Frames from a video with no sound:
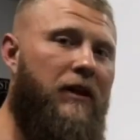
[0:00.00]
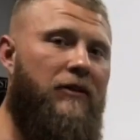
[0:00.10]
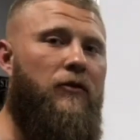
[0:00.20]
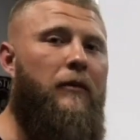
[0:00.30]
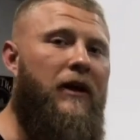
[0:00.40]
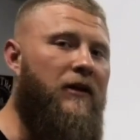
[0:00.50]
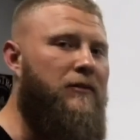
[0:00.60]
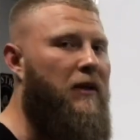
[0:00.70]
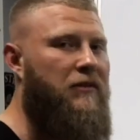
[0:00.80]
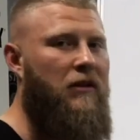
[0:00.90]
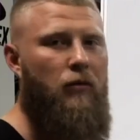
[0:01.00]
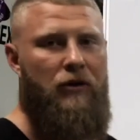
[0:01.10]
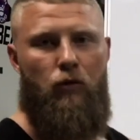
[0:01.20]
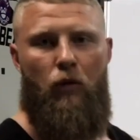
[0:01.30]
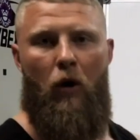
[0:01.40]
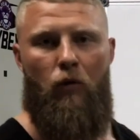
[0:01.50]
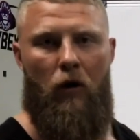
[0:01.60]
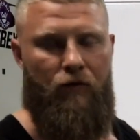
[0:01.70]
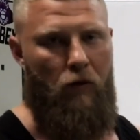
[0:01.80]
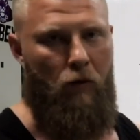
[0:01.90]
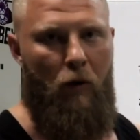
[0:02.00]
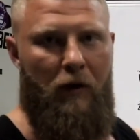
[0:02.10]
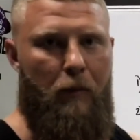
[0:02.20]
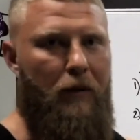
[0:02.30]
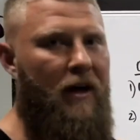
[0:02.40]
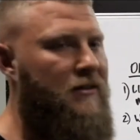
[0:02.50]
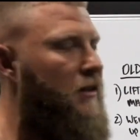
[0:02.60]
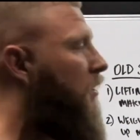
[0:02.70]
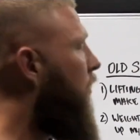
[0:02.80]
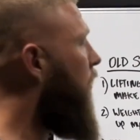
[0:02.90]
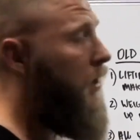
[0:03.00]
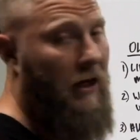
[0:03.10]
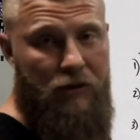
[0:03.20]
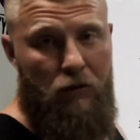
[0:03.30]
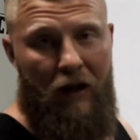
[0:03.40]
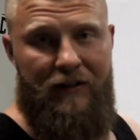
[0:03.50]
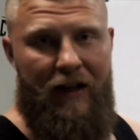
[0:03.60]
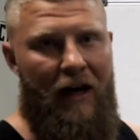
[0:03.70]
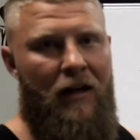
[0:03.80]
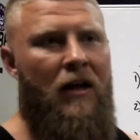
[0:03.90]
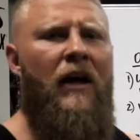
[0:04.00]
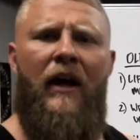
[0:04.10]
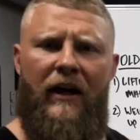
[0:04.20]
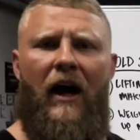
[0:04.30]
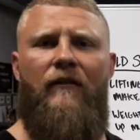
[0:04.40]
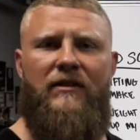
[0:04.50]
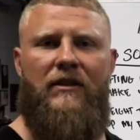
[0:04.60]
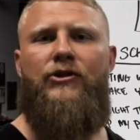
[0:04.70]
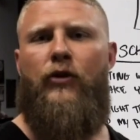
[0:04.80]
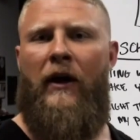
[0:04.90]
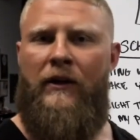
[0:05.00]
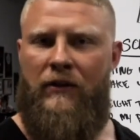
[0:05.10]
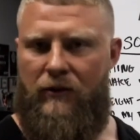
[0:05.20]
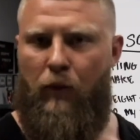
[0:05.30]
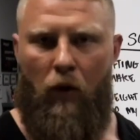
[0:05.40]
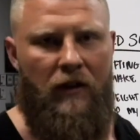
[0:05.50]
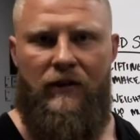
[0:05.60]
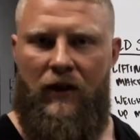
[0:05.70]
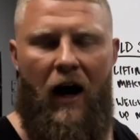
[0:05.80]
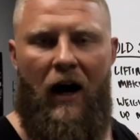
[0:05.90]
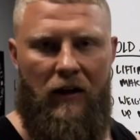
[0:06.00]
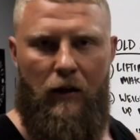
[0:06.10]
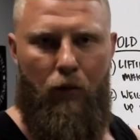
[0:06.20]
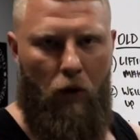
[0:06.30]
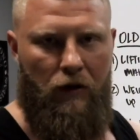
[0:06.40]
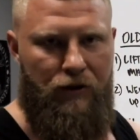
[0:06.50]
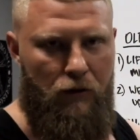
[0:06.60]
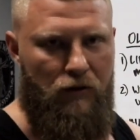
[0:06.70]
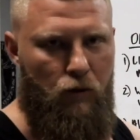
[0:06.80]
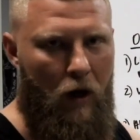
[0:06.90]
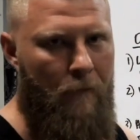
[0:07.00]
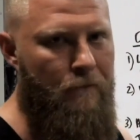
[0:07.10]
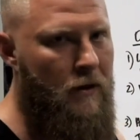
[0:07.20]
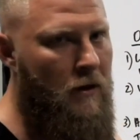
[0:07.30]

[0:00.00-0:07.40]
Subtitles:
things from here, especially with the road work for aerobic capacity. I do like that. And obviously training the sport is highly important too as well.